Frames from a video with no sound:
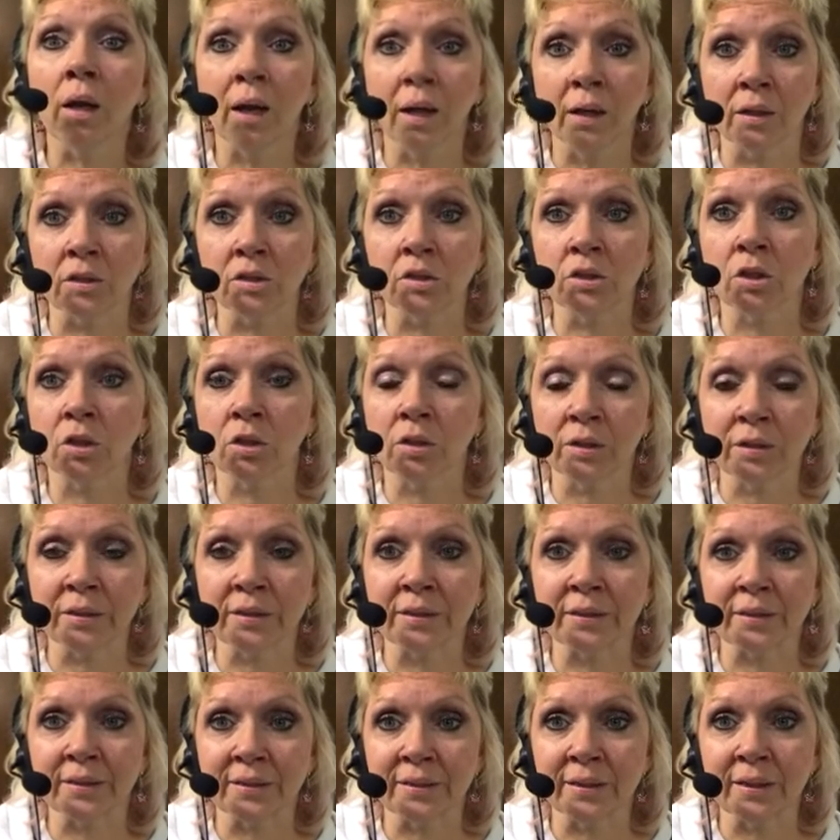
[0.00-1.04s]
a certain
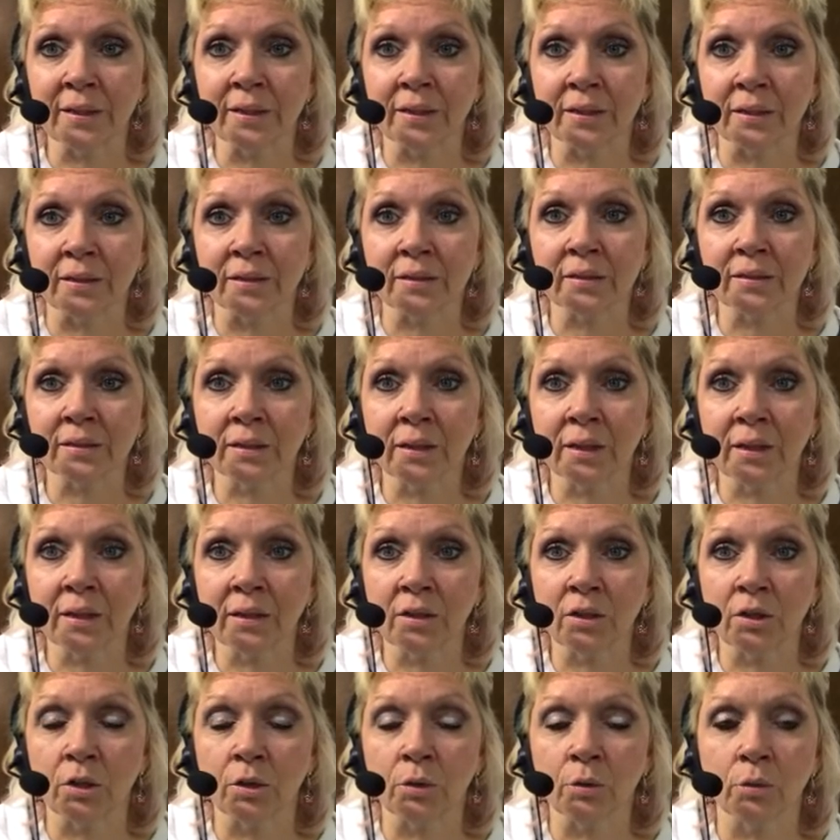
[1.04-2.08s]
disease
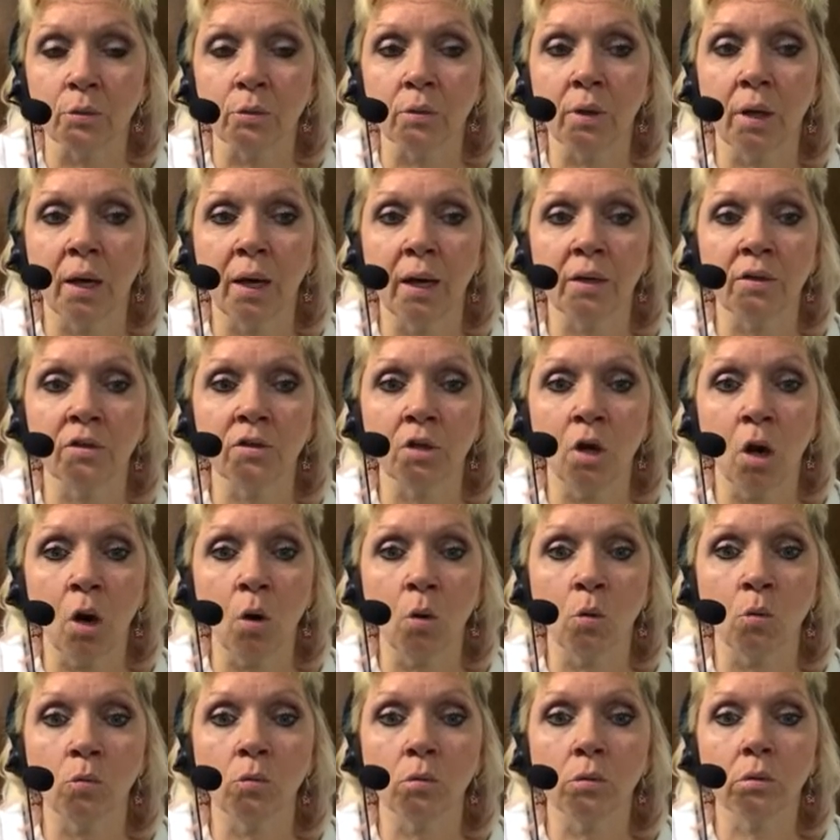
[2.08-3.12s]
in you and
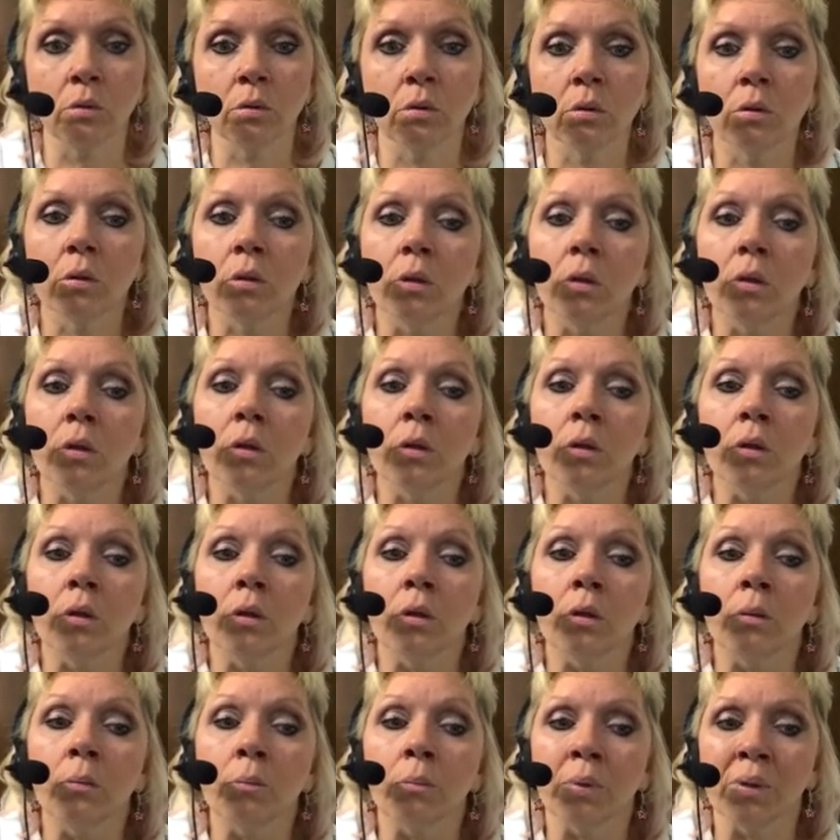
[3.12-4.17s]
don't
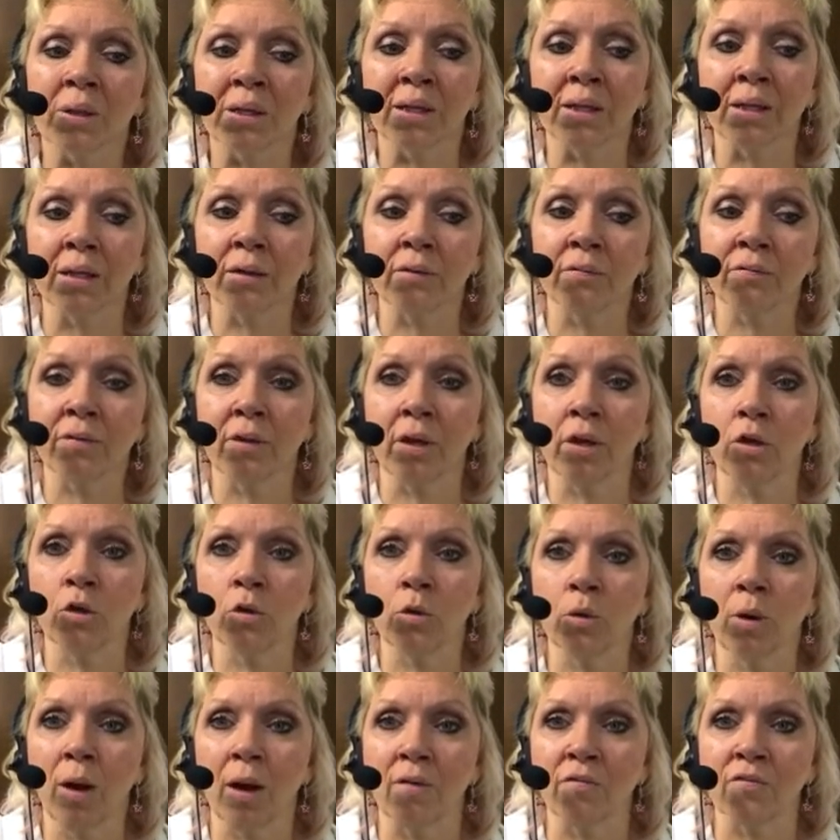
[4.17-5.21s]
believe that
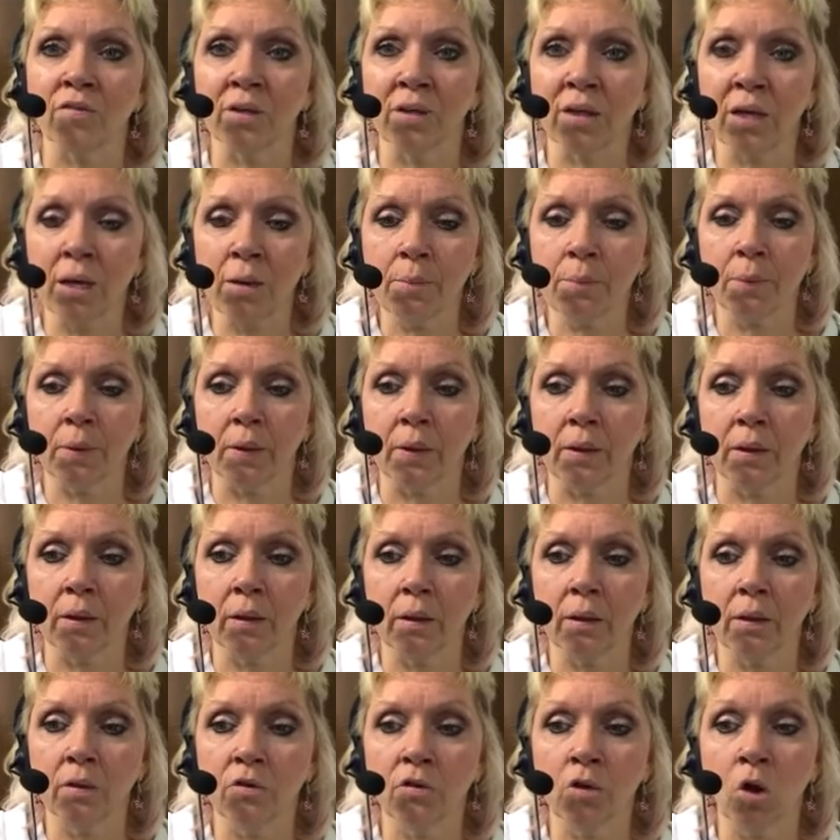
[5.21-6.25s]
you have to keep it.
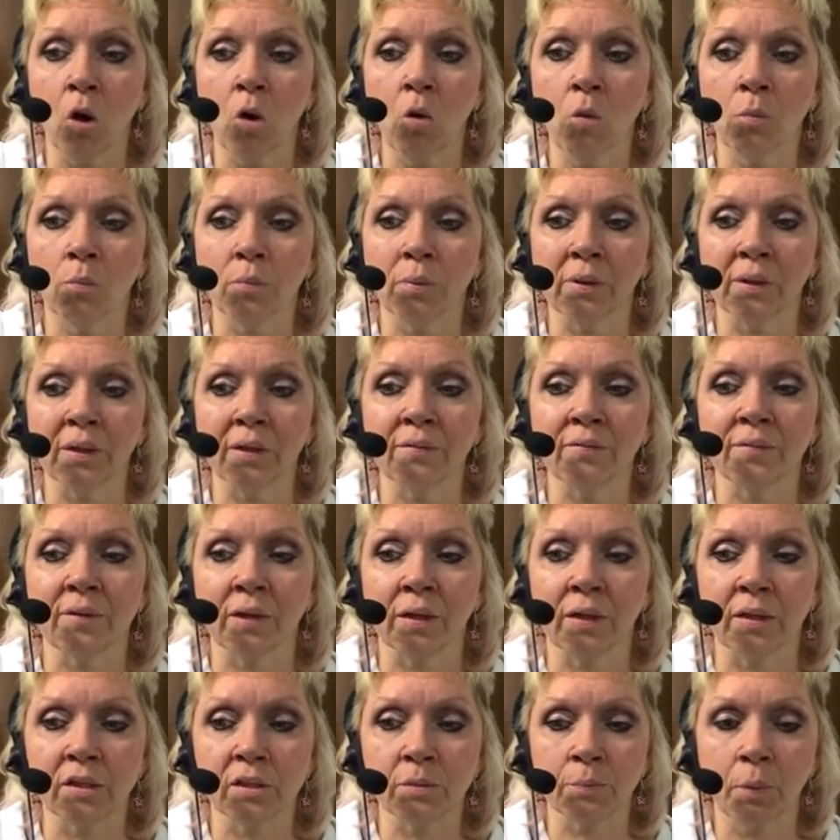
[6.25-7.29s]
Don't believe
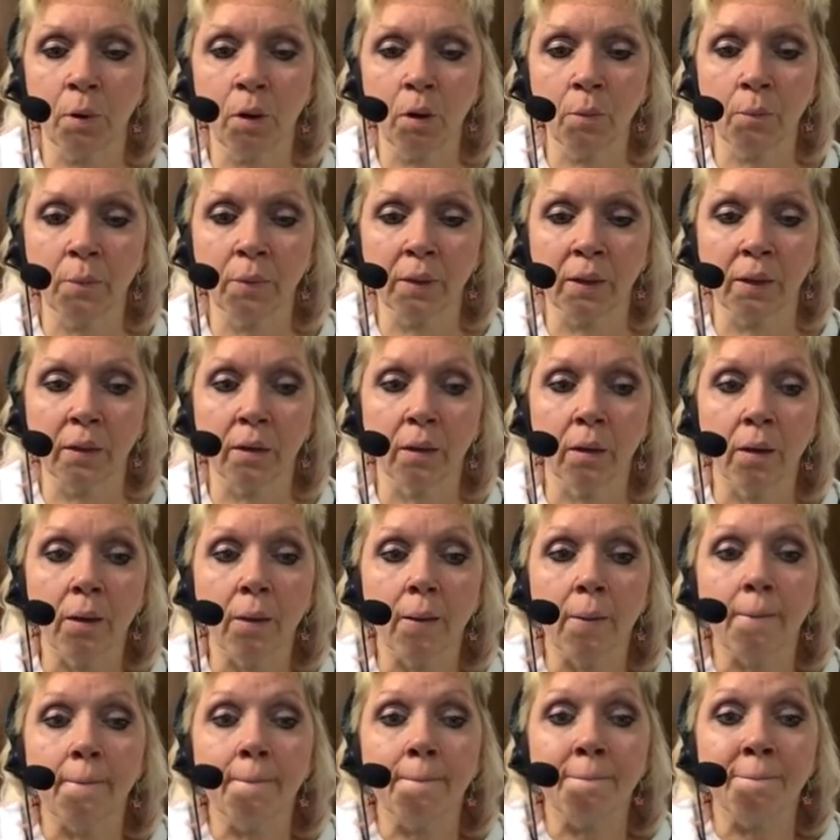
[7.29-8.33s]
that it's permanent.
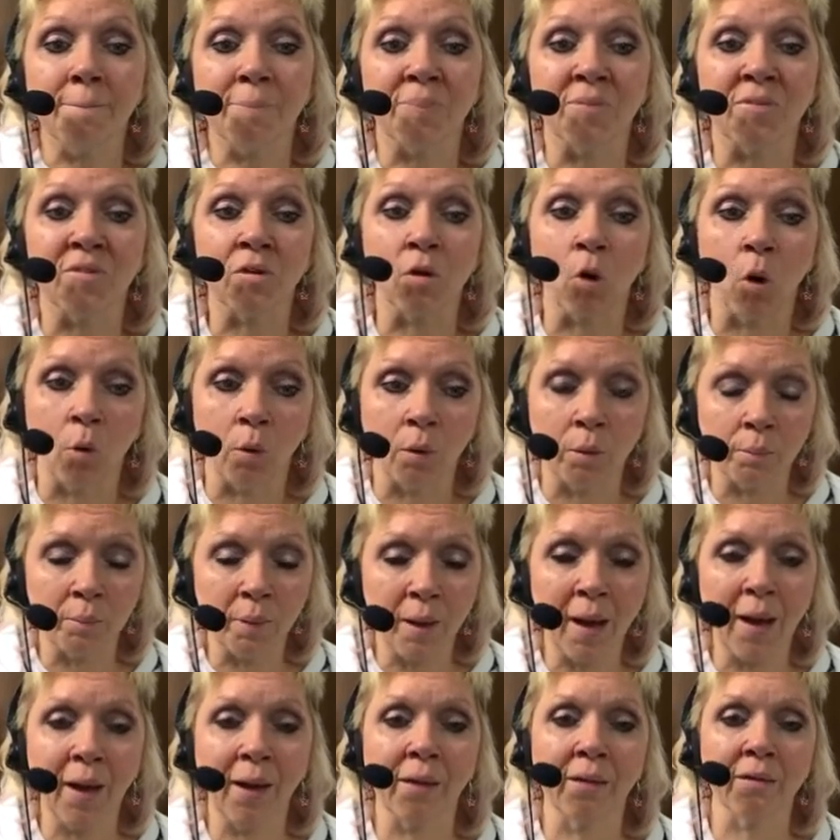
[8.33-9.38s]
It's going
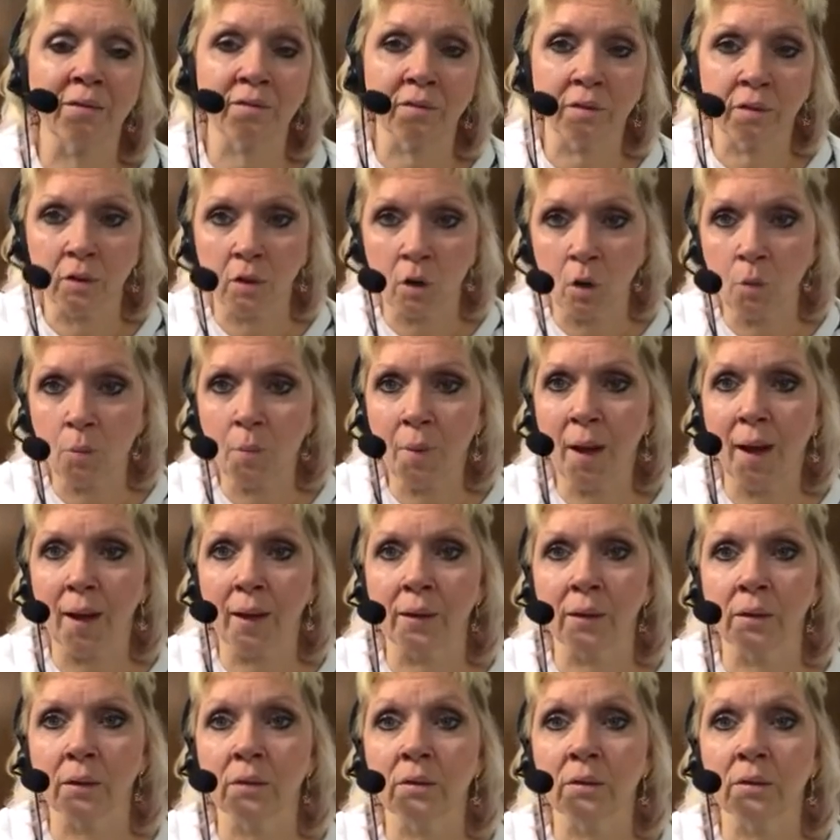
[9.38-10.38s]
back, it's going to go back. And